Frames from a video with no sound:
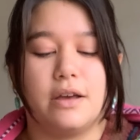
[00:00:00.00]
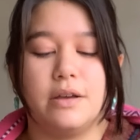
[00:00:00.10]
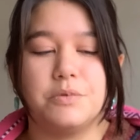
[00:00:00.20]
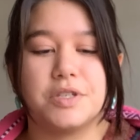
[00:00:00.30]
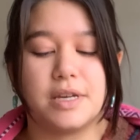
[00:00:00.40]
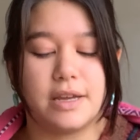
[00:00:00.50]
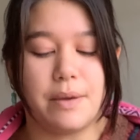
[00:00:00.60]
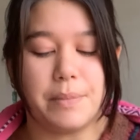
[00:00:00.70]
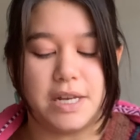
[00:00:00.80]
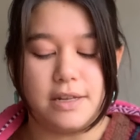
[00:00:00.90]
I'm just gonna
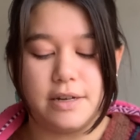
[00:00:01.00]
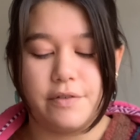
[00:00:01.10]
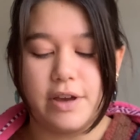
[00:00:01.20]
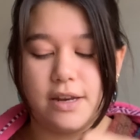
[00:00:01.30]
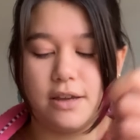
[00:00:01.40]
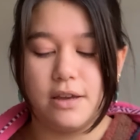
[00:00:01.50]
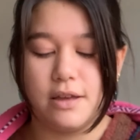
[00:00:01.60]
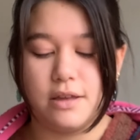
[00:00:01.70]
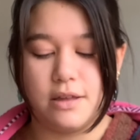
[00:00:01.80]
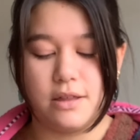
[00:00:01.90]
get my knitting ready,
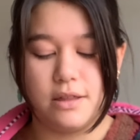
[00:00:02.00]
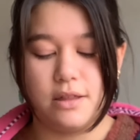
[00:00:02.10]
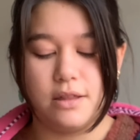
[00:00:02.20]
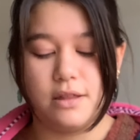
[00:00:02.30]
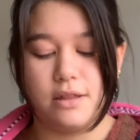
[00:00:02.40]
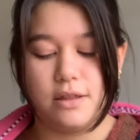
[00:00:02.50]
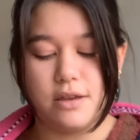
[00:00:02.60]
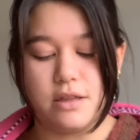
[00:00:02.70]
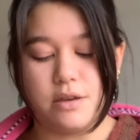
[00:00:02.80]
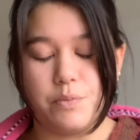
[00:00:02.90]

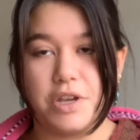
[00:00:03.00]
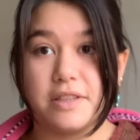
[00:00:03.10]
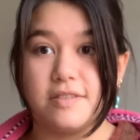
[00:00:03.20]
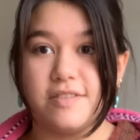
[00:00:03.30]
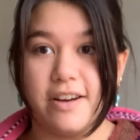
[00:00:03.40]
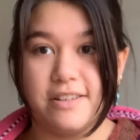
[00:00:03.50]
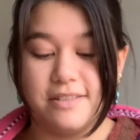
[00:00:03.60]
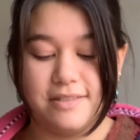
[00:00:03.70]
and then we can start.